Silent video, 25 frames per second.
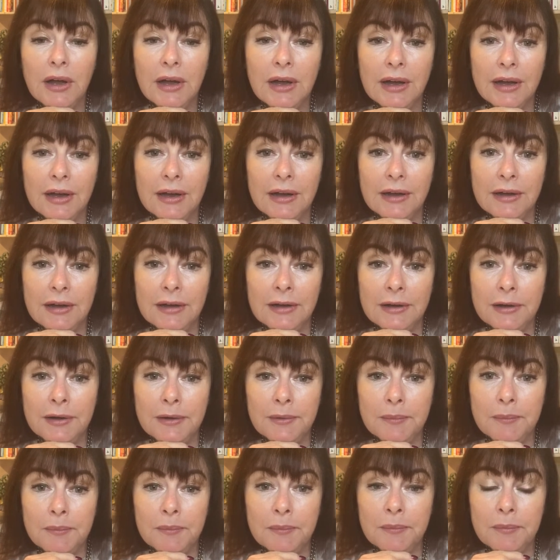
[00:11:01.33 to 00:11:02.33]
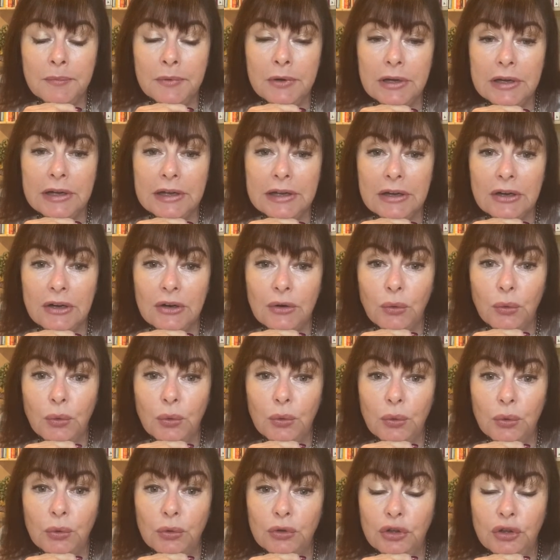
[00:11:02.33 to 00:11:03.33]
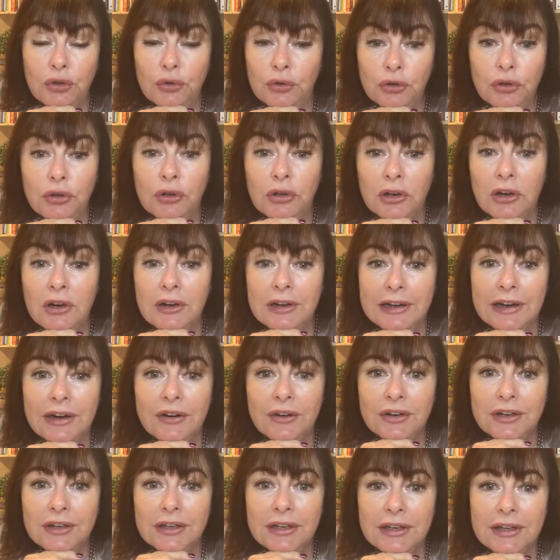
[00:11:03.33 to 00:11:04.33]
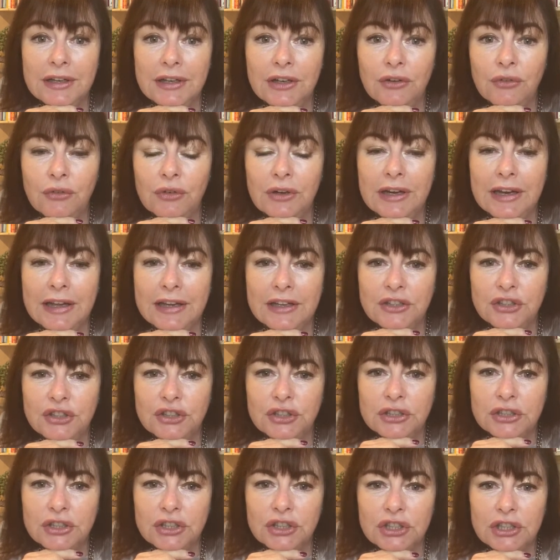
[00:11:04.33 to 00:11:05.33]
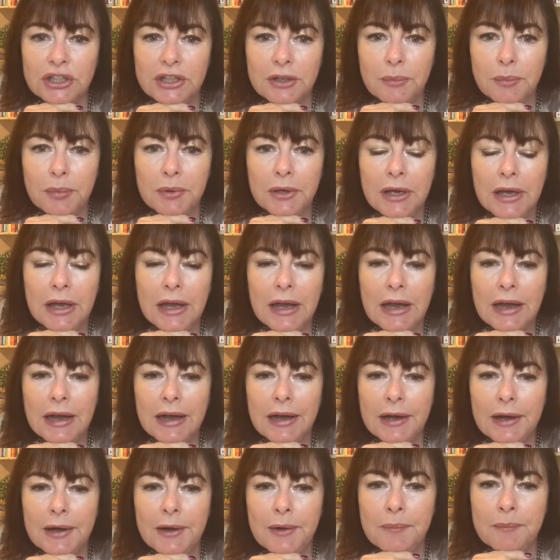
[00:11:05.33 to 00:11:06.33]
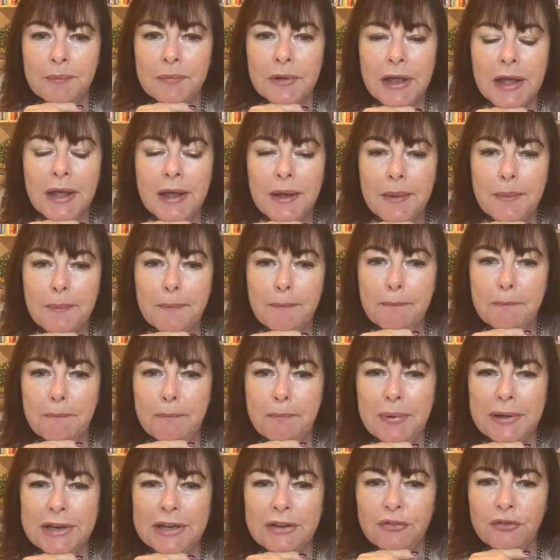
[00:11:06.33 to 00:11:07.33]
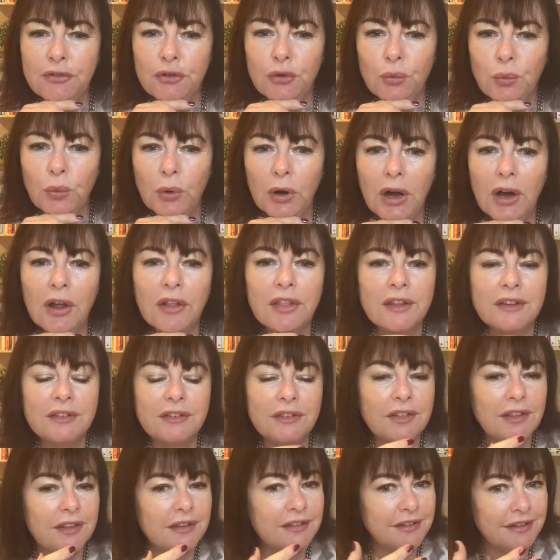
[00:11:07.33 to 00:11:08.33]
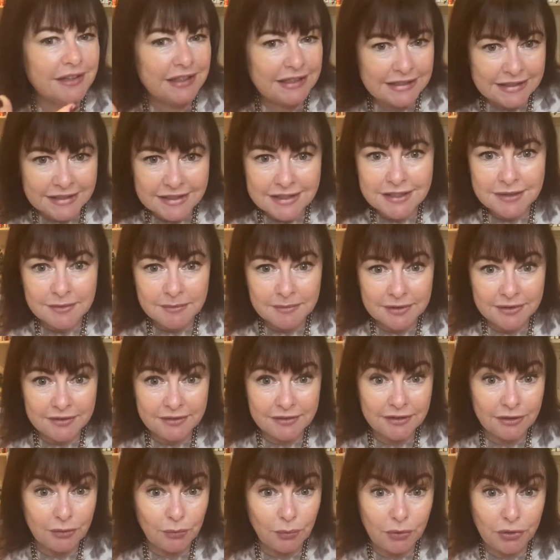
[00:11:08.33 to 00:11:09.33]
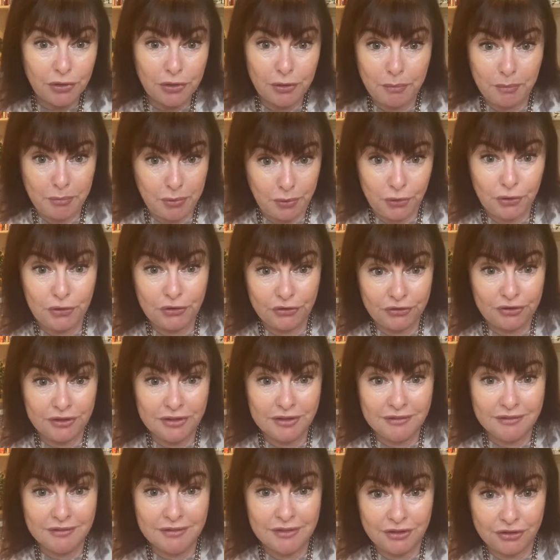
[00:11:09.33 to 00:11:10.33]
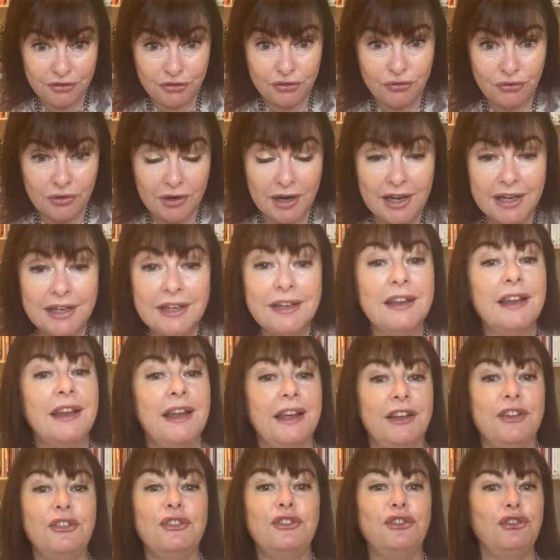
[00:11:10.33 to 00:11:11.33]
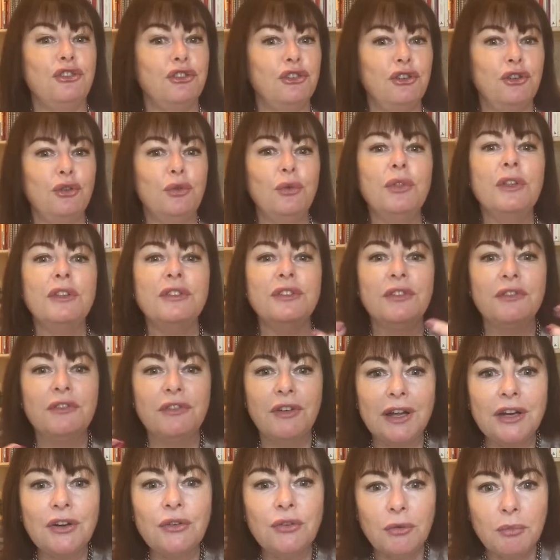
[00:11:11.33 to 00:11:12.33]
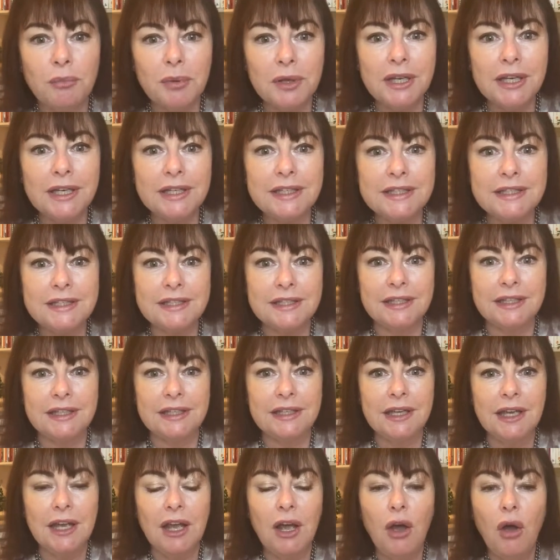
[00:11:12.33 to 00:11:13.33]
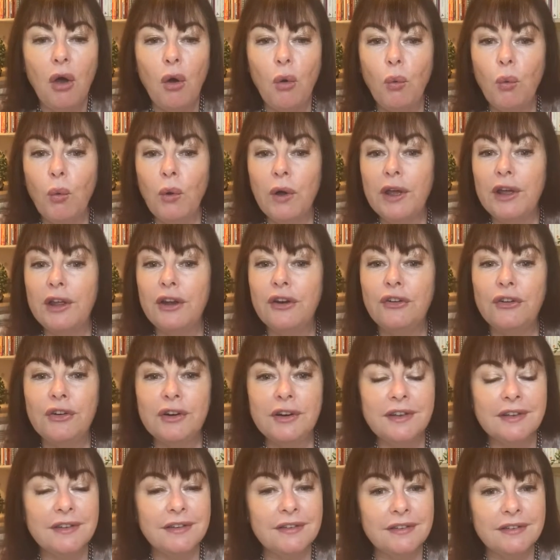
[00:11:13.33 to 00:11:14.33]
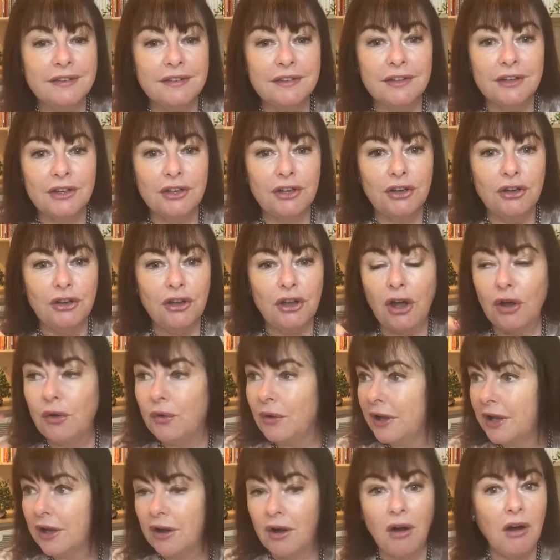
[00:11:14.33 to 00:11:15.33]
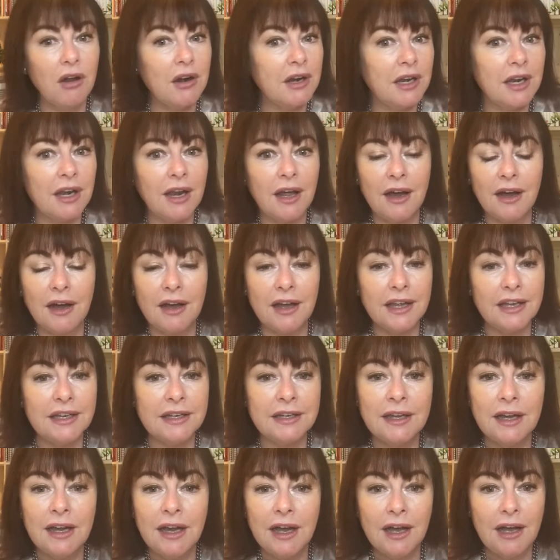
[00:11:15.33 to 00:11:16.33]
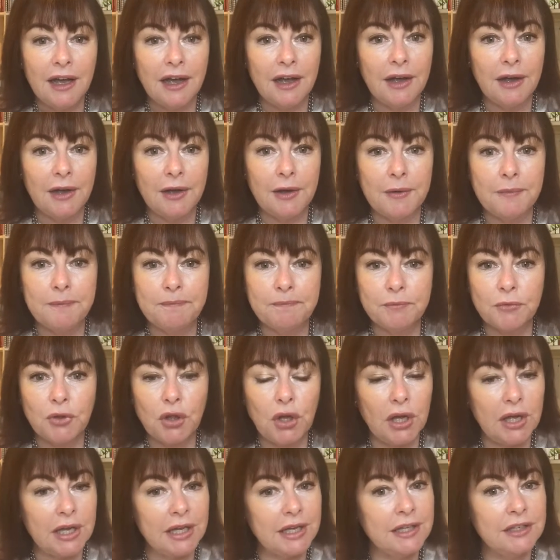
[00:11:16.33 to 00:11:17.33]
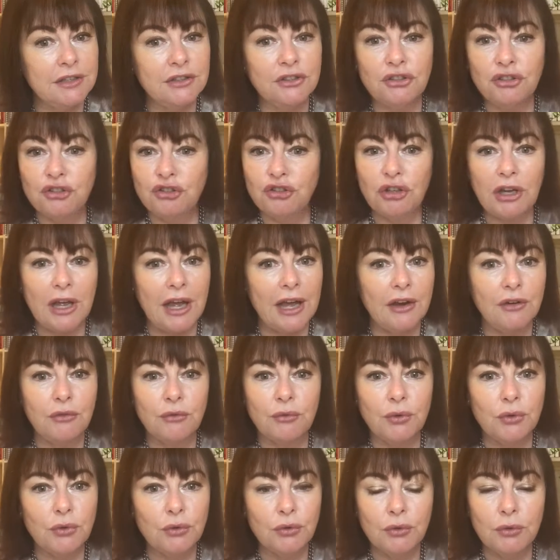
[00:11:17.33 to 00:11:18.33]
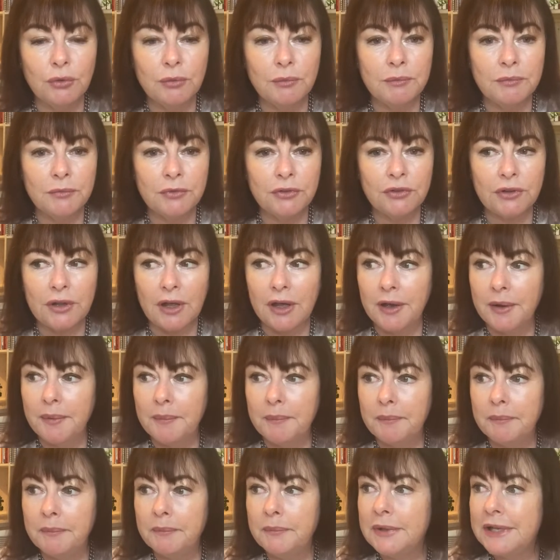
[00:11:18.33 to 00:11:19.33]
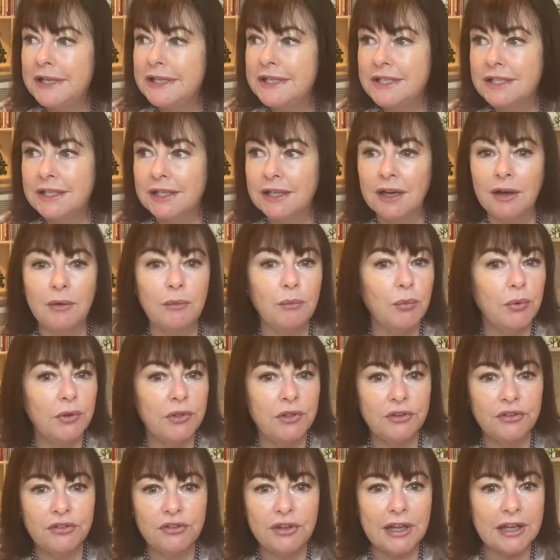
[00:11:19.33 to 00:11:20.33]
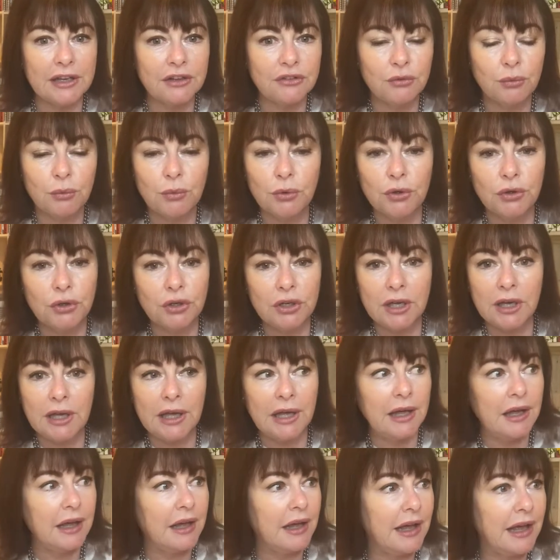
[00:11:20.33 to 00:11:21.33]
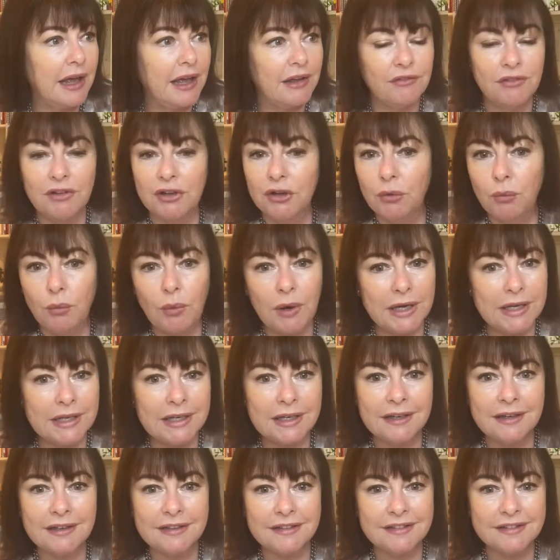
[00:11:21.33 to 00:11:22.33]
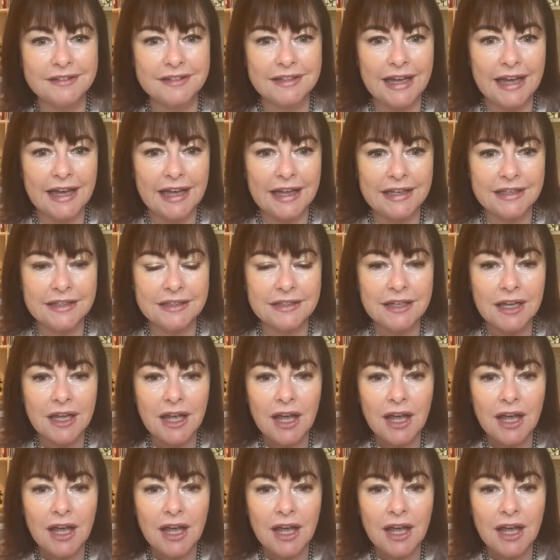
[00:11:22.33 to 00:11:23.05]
or you're not currently in relationship, but if you are, there's an intimacy with the person that's right next to you. There's a vulnerability, whereas going online, going into chat rooms, meeting up with a sex worker, having a one-night stand,